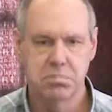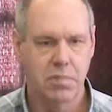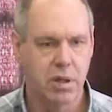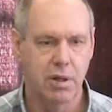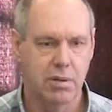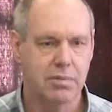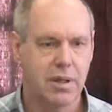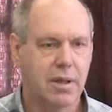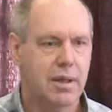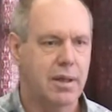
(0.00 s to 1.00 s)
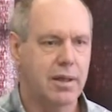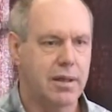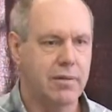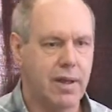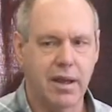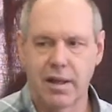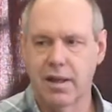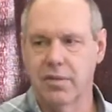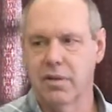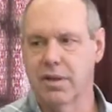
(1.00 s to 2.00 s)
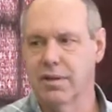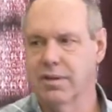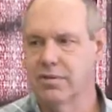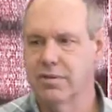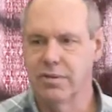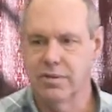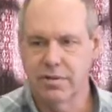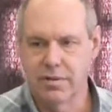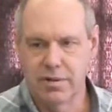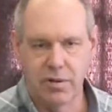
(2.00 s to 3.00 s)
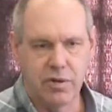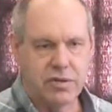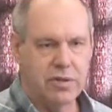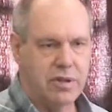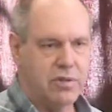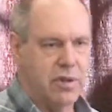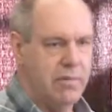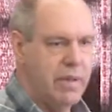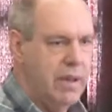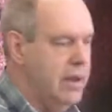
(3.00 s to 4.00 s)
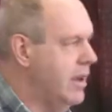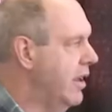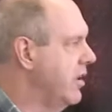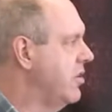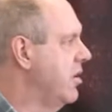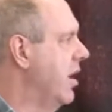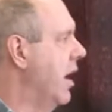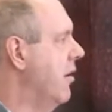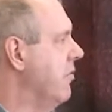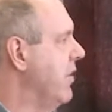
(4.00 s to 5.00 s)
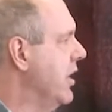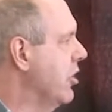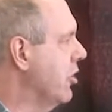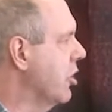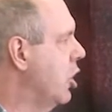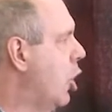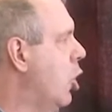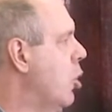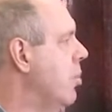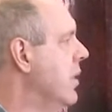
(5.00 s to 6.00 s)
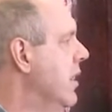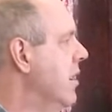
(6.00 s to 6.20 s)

you know, uh, that kind of thing. It's just, you know, it's, it's, a, it's a failure to cope.